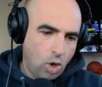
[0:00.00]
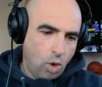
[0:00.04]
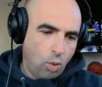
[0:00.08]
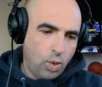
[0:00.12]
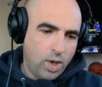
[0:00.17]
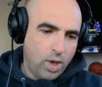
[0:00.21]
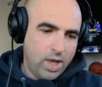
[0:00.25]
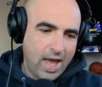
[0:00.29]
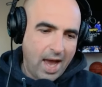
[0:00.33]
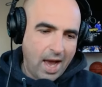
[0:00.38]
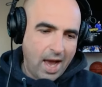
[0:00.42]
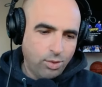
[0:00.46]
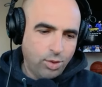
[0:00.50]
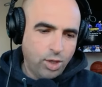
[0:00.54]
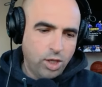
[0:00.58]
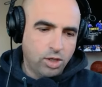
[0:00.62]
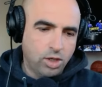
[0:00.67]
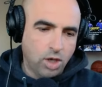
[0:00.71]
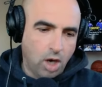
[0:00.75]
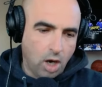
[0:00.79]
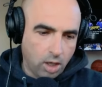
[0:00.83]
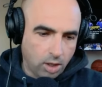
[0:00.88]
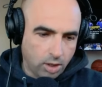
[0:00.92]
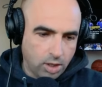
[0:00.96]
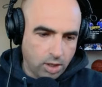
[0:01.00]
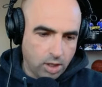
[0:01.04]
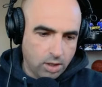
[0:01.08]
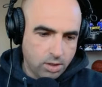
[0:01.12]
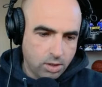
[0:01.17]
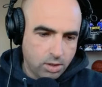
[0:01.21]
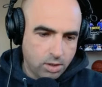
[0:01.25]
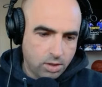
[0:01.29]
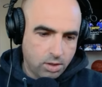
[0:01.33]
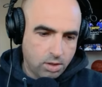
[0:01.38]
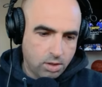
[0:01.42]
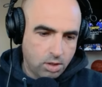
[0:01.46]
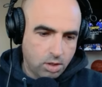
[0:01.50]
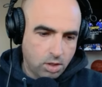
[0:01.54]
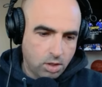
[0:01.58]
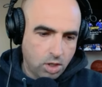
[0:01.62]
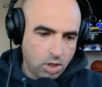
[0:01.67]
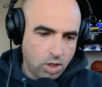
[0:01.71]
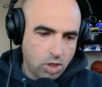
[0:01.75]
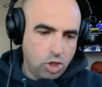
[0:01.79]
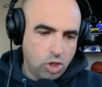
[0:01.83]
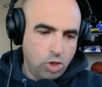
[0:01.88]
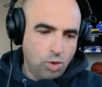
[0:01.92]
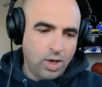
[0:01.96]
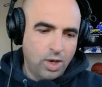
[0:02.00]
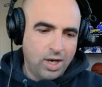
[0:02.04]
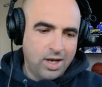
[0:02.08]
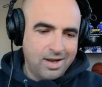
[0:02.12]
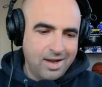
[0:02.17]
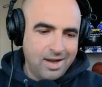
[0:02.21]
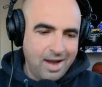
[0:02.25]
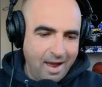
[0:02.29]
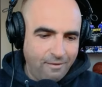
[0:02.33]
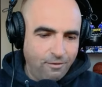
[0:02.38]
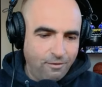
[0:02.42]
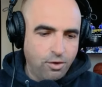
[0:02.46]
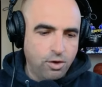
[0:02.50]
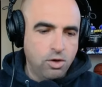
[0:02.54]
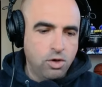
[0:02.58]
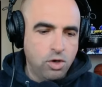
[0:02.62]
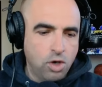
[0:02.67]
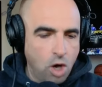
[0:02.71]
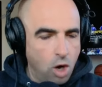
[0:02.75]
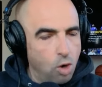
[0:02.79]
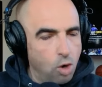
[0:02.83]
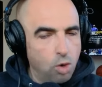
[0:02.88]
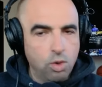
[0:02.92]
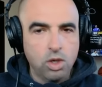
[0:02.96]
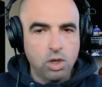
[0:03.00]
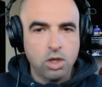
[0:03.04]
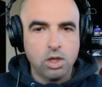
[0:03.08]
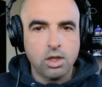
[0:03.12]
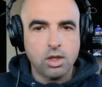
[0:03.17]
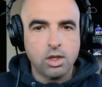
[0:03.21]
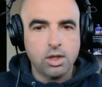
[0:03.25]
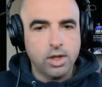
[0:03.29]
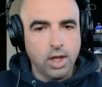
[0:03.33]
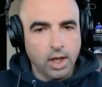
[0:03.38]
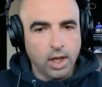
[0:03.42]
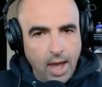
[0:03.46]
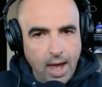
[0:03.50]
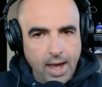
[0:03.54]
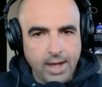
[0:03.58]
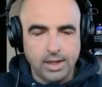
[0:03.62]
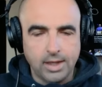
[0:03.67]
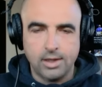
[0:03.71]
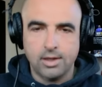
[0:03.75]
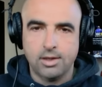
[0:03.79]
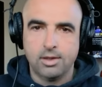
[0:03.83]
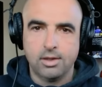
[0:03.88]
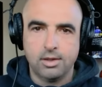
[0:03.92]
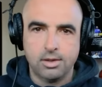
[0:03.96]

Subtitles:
Without the darkness, you would never know the light.